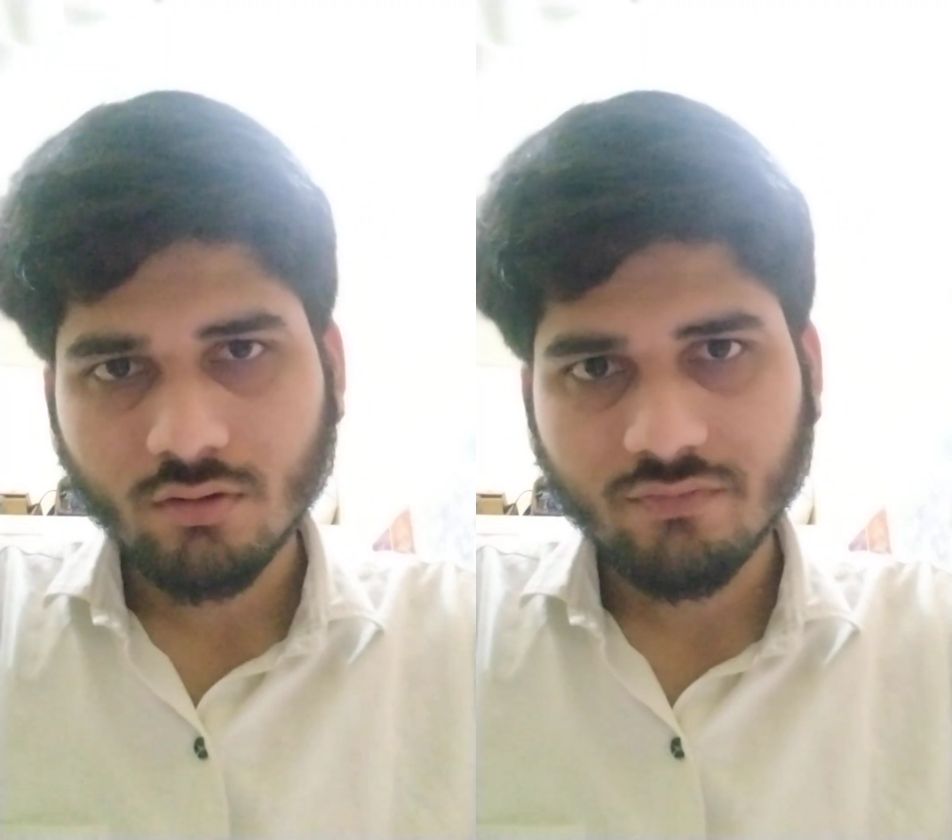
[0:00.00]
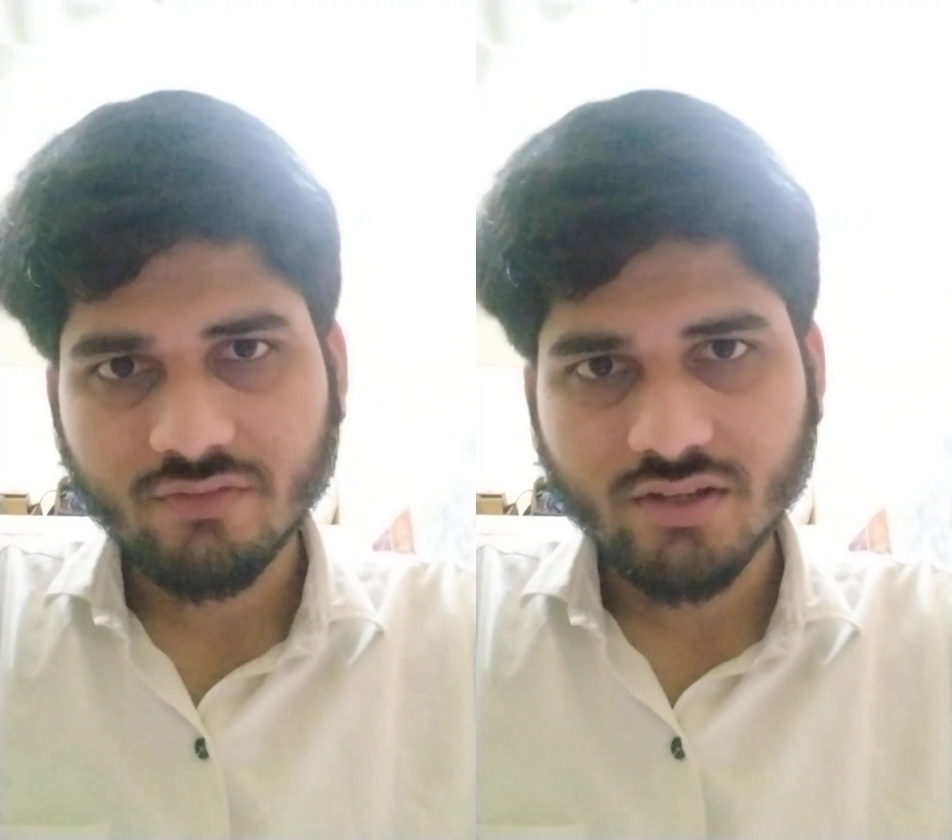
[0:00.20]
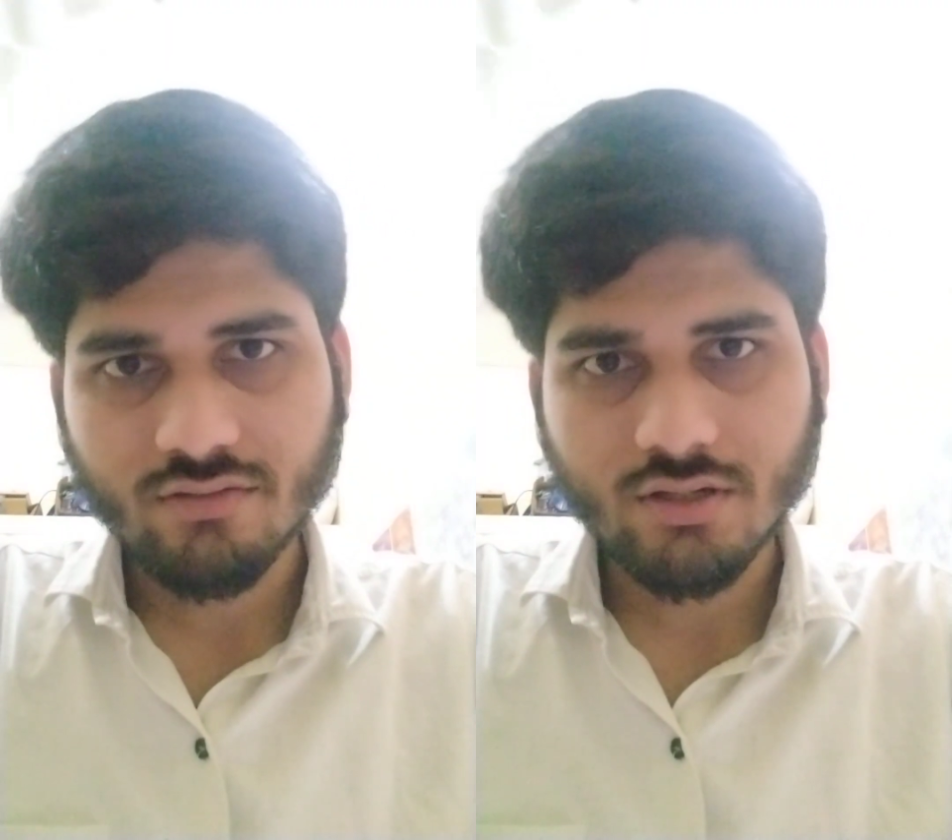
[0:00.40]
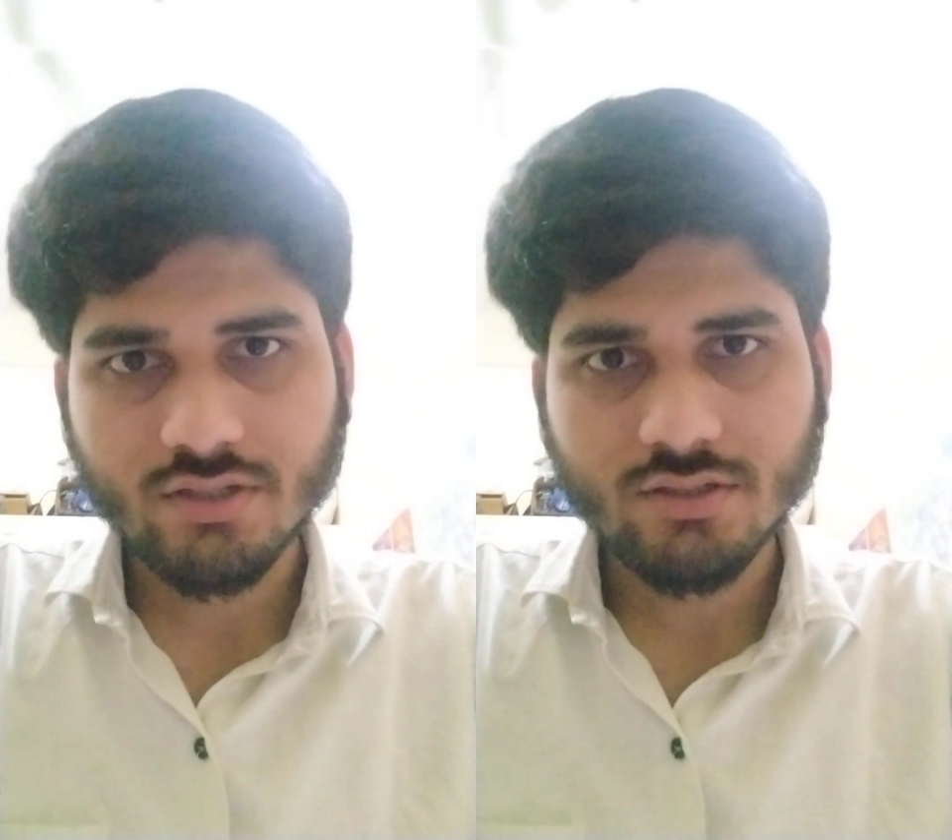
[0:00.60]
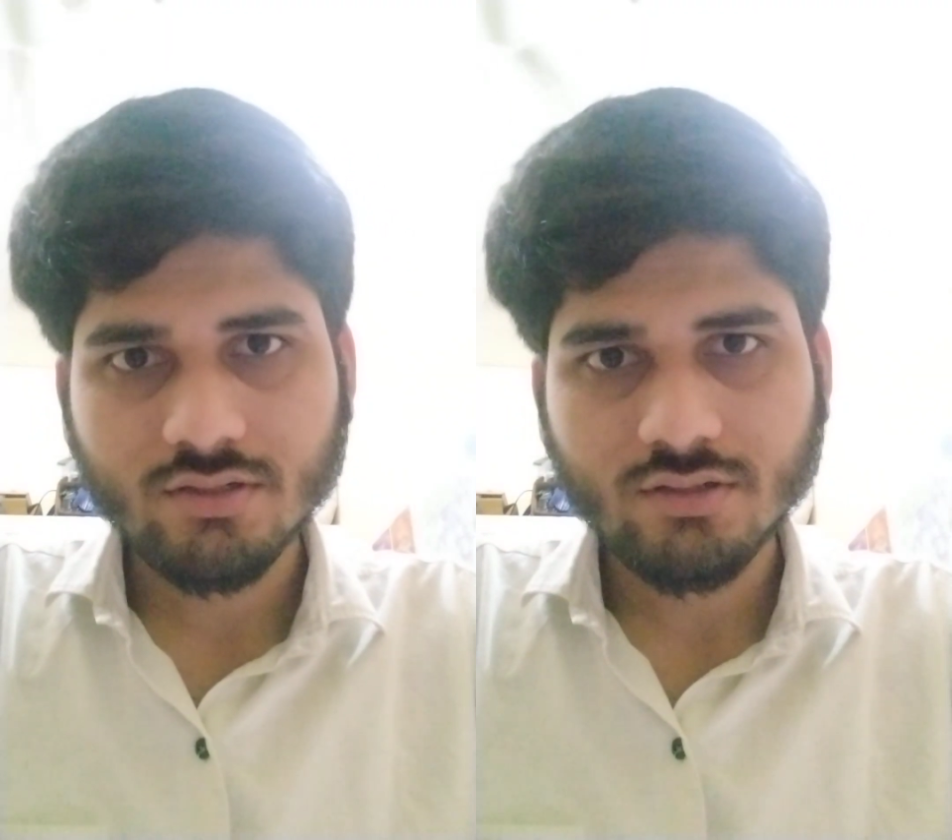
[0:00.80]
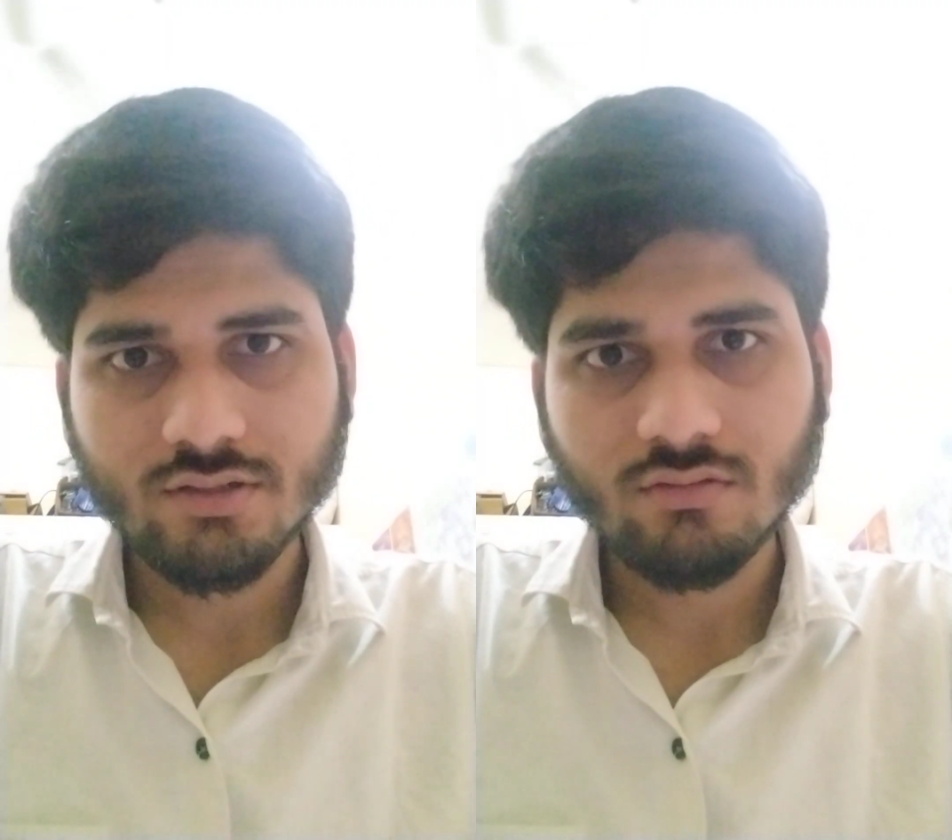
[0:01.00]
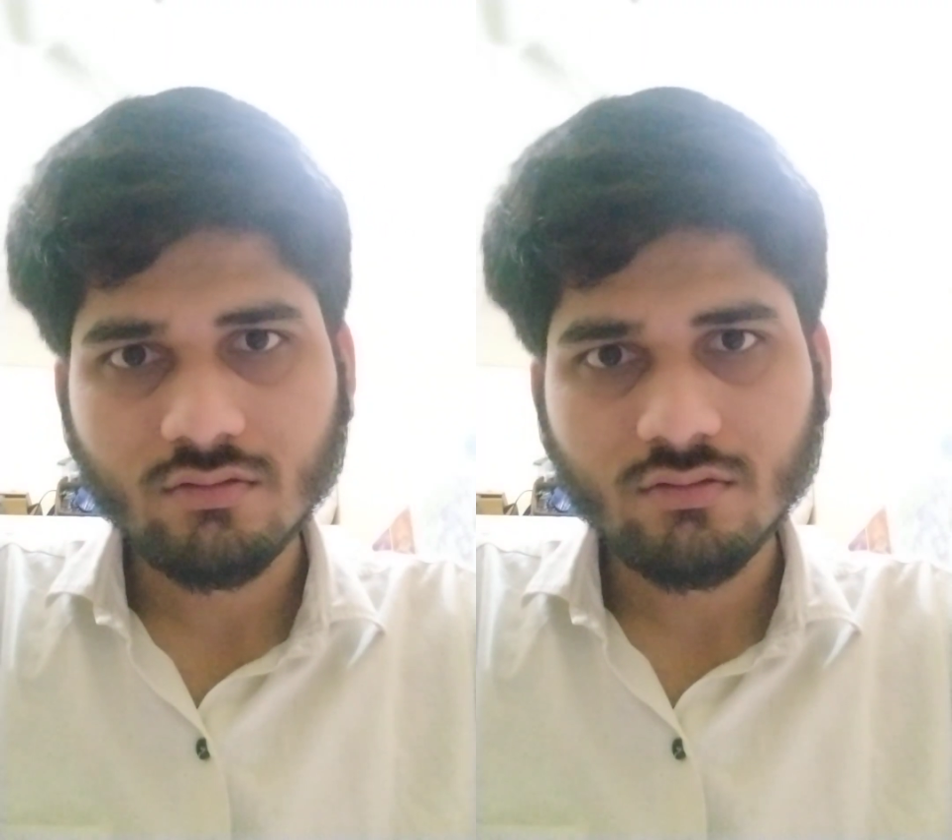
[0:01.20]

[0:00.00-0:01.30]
of discussion is